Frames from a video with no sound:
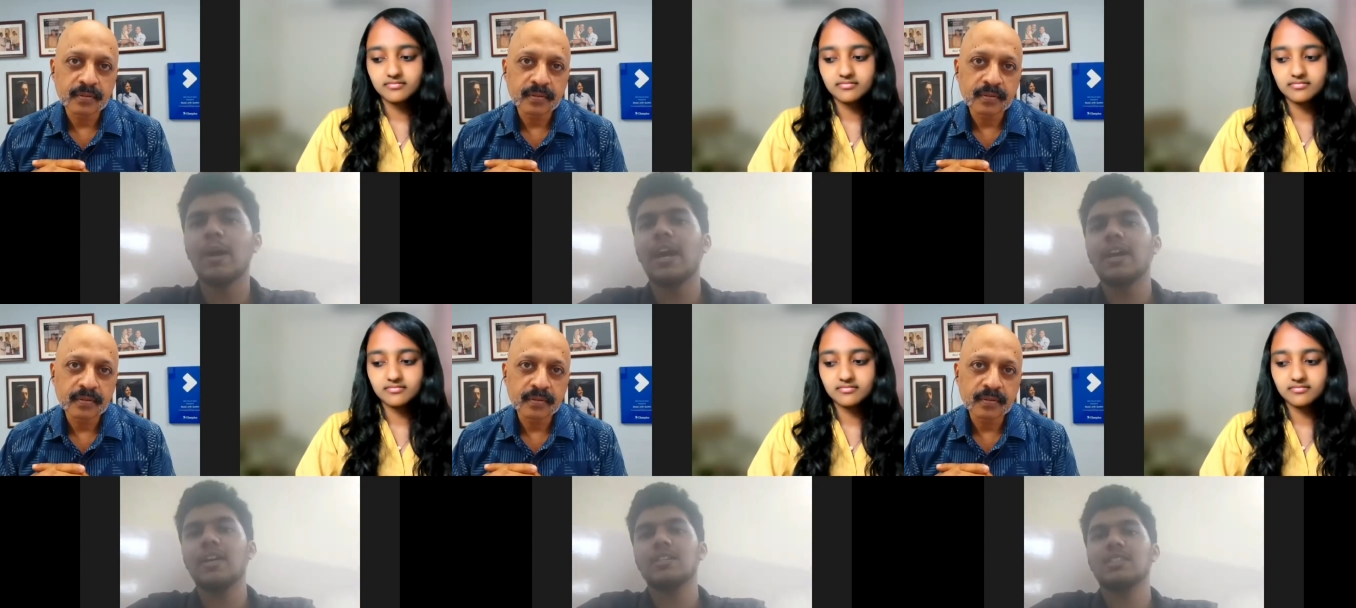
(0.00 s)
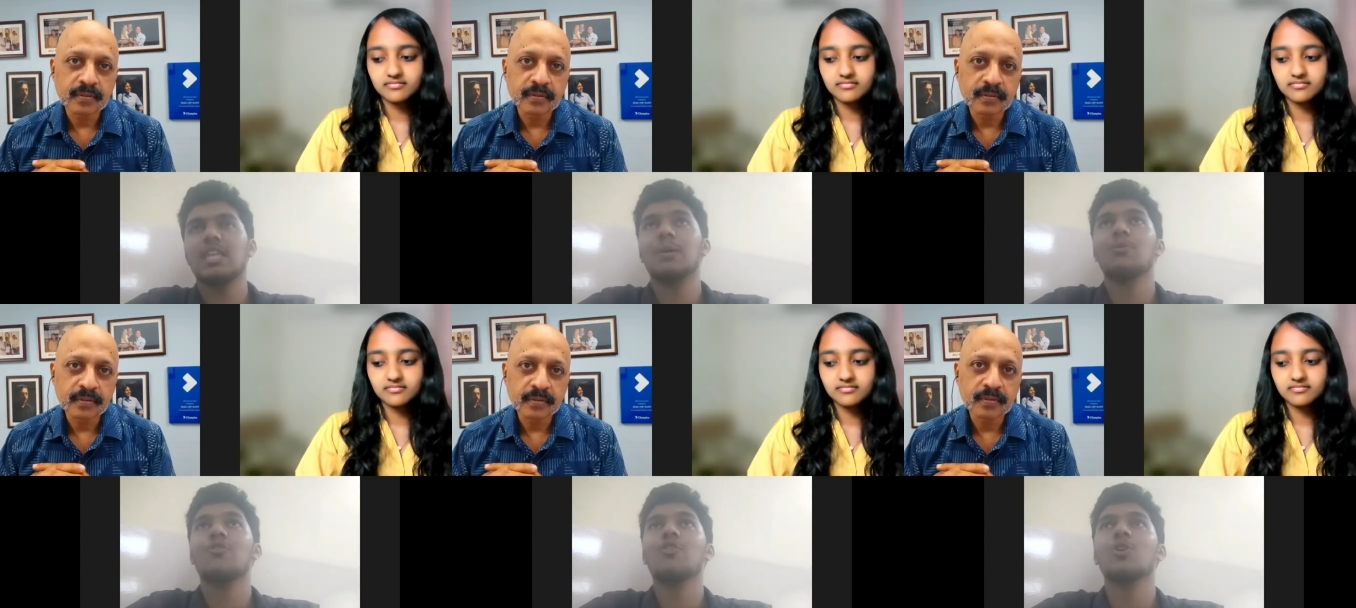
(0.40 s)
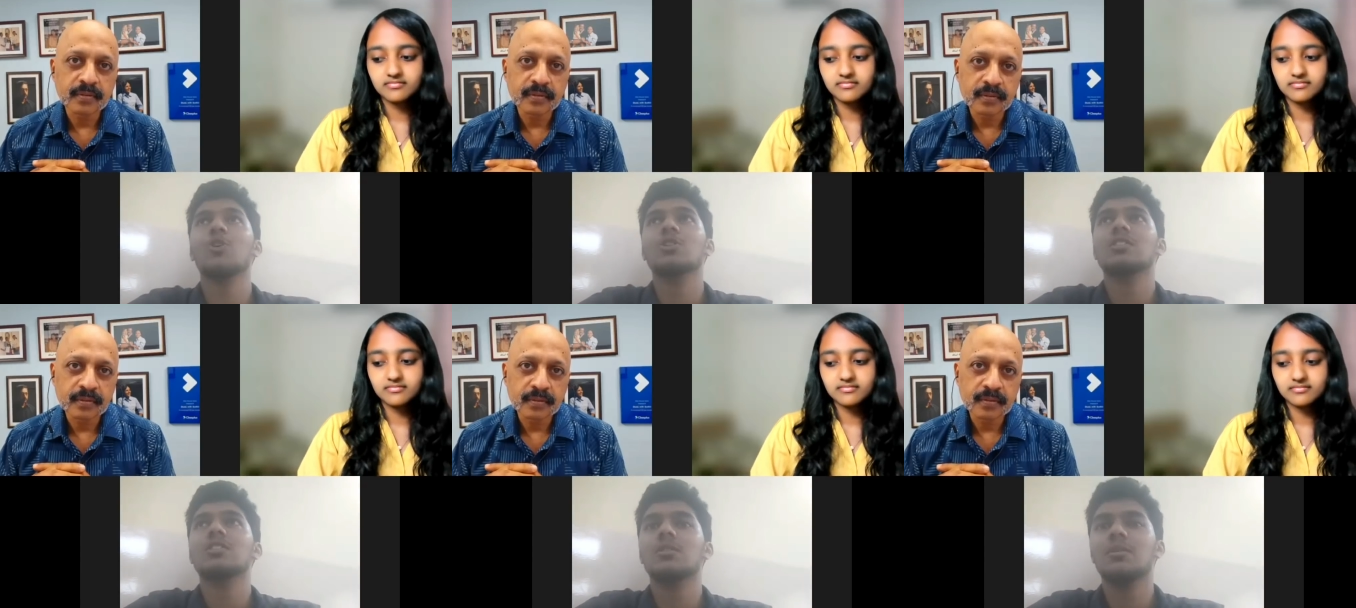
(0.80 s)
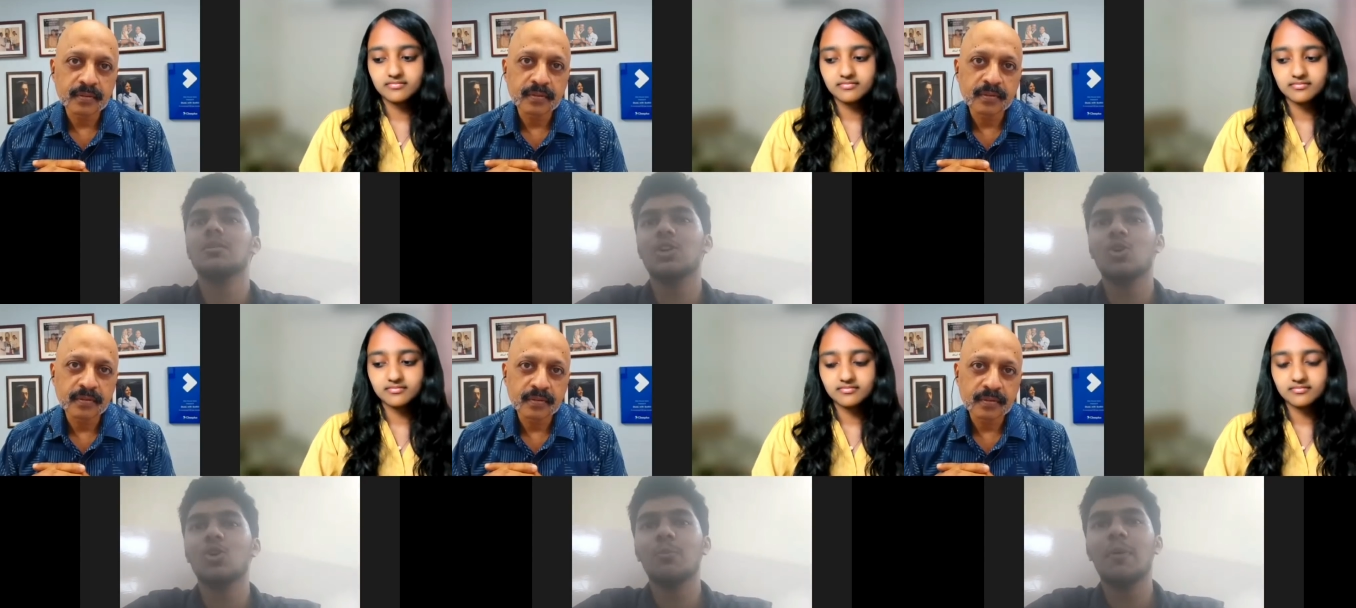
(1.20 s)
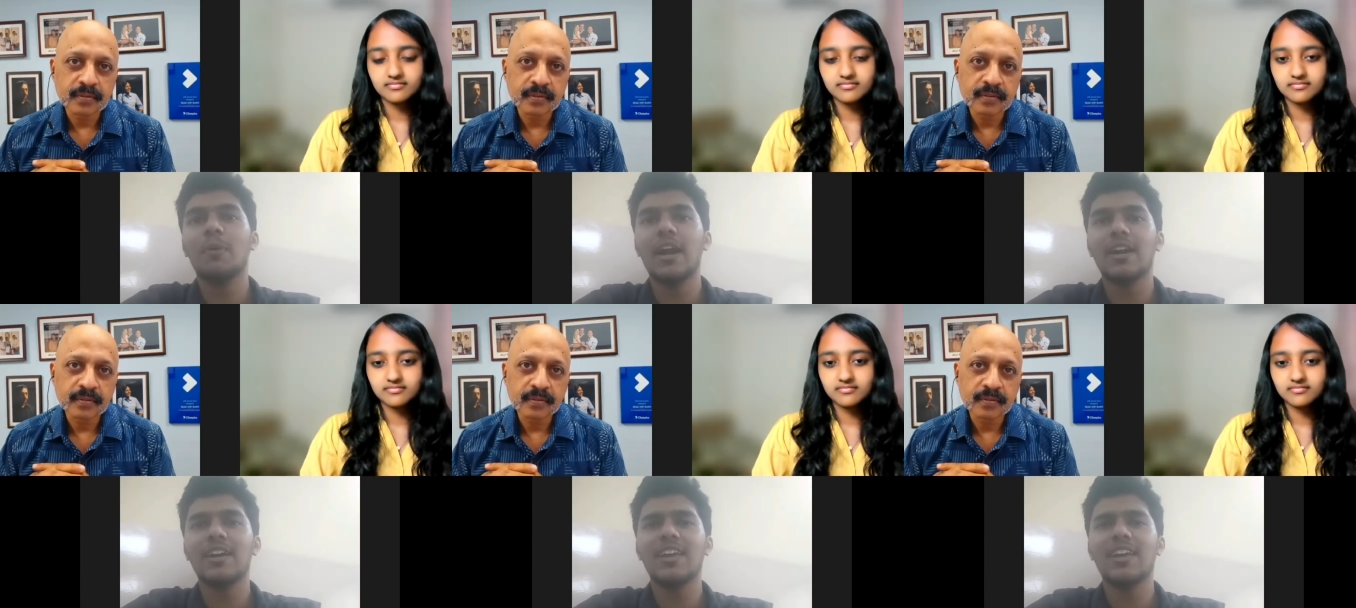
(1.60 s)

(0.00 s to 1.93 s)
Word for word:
Speaker 1: a bad exam of course uh, you know a bad